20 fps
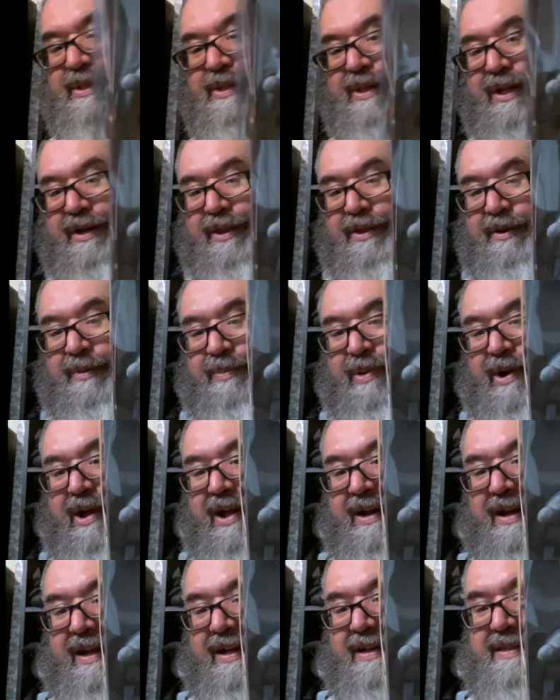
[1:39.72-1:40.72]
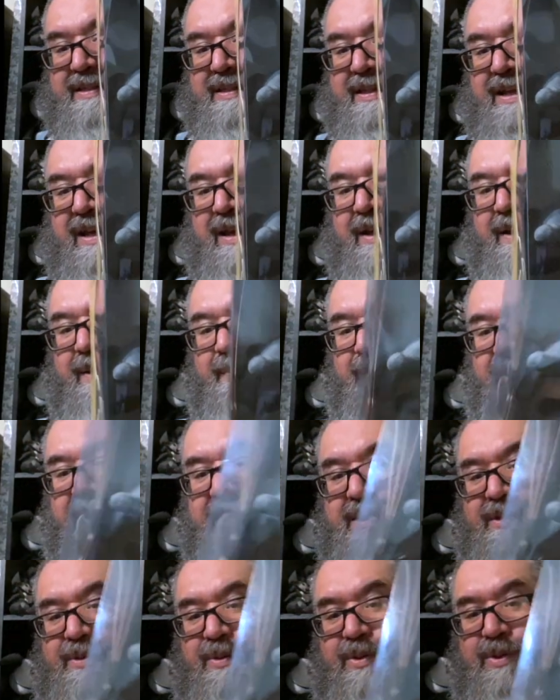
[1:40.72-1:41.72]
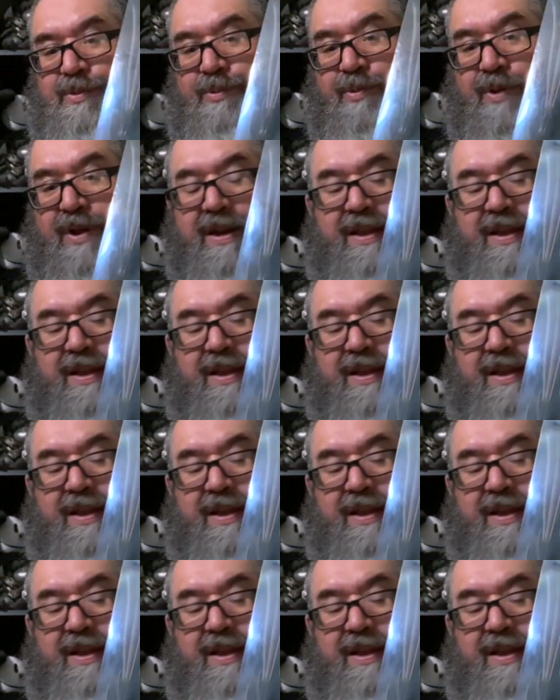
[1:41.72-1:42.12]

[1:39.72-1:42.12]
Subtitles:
on other products. But this was one of